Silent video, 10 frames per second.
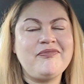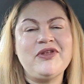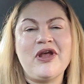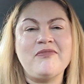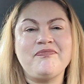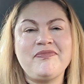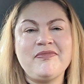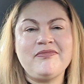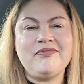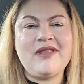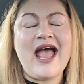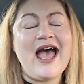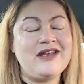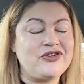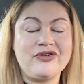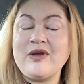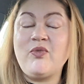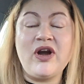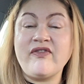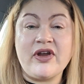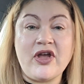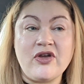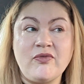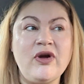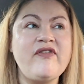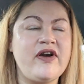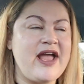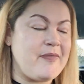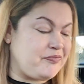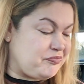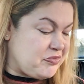you know, hand cream wherever I go, wherever I am.